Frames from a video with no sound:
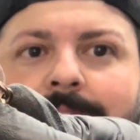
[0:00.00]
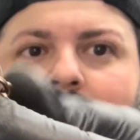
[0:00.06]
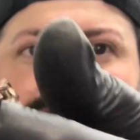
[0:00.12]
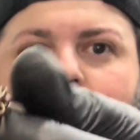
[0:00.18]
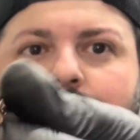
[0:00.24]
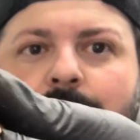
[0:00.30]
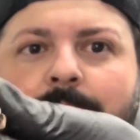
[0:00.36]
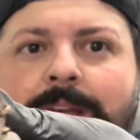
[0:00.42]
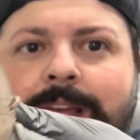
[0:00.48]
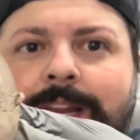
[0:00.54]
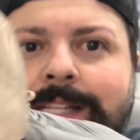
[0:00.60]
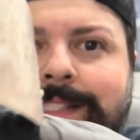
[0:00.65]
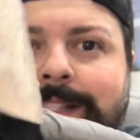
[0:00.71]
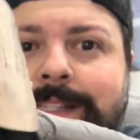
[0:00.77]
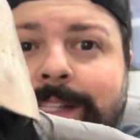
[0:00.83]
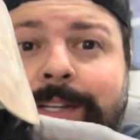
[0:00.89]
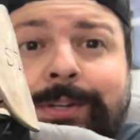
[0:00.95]
into it and
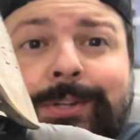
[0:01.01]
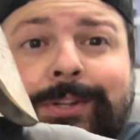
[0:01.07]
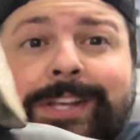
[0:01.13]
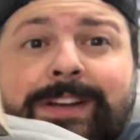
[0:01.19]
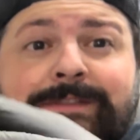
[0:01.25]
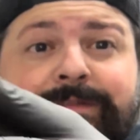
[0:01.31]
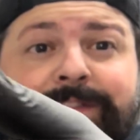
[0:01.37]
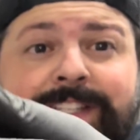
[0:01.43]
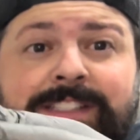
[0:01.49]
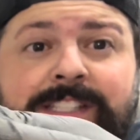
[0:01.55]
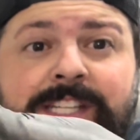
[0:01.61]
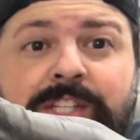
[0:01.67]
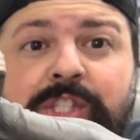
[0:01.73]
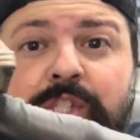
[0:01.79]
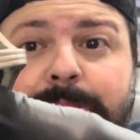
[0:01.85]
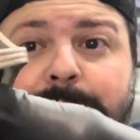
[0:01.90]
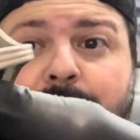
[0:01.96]
it's literally a
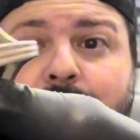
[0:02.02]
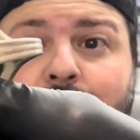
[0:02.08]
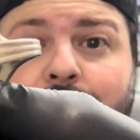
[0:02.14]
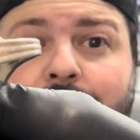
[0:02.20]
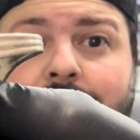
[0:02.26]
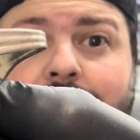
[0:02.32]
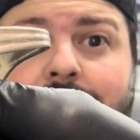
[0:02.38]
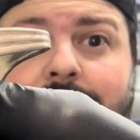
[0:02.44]
vintage spoon.